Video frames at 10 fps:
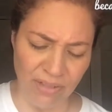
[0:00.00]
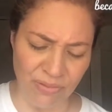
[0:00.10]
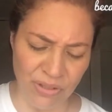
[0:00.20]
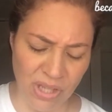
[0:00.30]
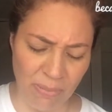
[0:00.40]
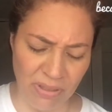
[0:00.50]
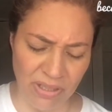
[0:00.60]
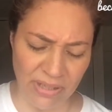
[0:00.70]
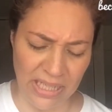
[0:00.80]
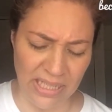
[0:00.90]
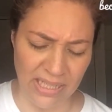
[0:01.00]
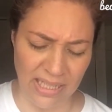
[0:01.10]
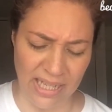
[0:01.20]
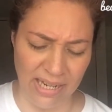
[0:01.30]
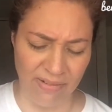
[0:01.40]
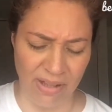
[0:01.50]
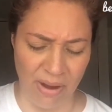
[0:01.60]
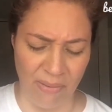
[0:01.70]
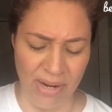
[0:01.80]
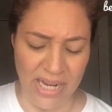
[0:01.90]
First couple ingredients here
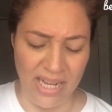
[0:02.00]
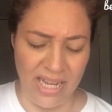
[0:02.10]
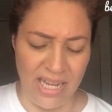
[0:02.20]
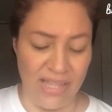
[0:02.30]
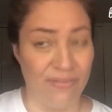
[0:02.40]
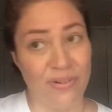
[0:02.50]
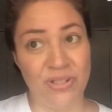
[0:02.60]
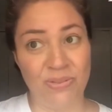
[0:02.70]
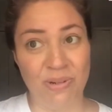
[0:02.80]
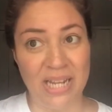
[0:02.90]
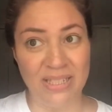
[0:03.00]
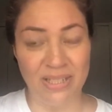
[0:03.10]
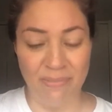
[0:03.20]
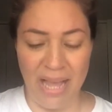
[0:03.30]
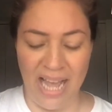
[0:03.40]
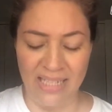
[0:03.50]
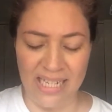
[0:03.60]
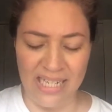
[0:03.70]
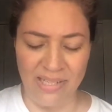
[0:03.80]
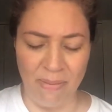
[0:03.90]
though, the first one out of the bat
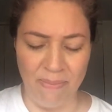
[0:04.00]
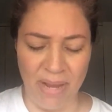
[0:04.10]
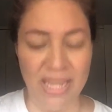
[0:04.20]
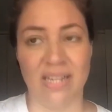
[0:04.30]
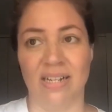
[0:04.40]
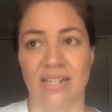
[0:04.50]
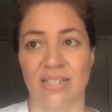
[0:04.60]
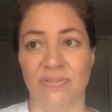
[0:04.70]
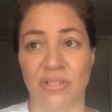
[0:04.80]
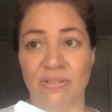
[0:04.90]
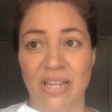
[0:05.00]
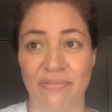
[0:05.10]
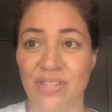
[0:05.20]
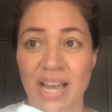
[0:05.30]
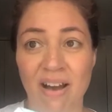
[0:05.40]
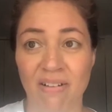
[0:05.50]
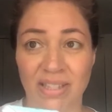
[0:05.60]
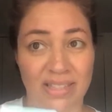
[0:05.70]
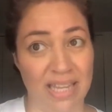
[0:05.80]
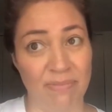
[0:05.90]
is mica, because if you don't have
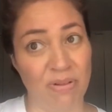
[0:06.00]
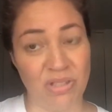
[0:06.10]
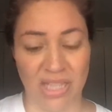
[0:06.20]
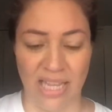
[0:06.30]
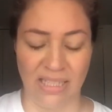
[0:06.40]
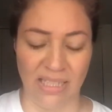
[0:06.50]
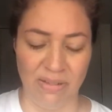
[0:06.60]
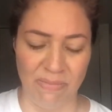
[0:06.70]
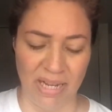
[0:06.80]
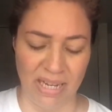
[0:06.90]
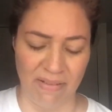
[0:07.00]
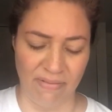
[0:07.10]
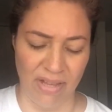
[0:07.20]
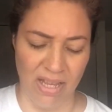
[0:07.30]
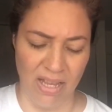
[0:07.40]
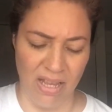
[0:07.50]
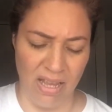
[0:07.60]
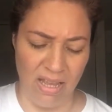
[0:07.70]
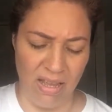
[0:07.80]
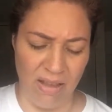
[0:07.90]
talc, then most likely you might have
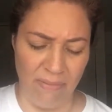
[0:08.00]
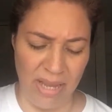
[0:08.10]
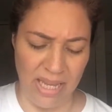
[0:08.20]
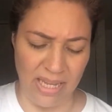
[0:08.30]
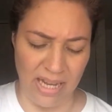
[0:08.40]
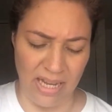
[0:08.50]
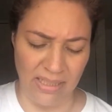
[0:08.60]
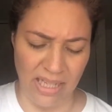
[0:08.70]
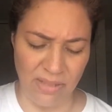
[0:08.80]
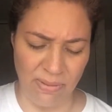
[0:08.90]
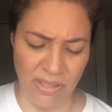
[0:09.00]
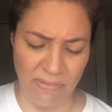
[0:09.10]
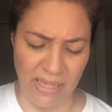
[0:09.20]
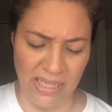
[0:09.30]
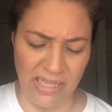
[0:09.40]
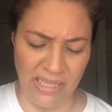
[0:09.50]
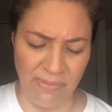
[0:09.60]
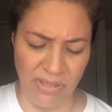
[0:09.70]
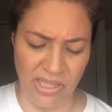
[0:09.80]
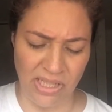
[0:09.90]
mica. The next one is
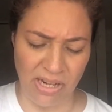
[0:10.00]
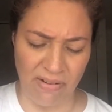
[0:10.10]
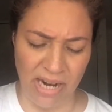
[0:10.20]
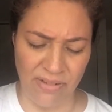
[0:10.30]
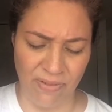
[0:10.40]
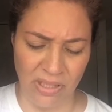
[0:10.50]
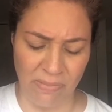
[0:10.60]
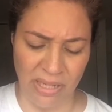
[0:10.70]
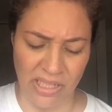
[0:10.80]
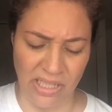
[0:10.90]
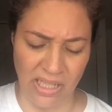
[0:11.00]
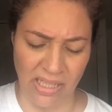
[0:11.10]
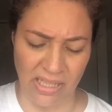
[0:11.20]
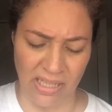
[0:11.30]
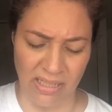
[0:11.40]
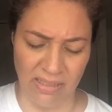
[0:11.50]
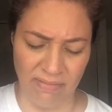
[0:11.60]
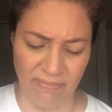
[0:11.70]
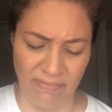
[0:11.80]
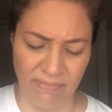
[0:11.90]
magnesium stearate, followed by silica.
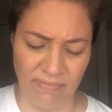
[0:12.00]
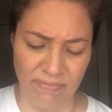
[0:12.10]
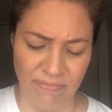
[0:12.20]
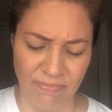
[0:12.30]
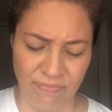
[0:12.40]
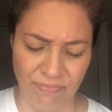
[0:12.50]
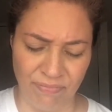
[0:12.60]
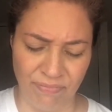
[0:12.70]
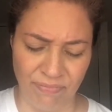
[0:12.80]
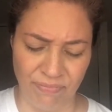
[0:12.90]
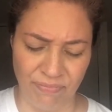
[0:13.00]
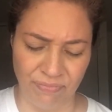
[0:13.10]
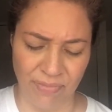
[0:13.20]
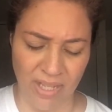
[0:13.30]
Mm -hmm.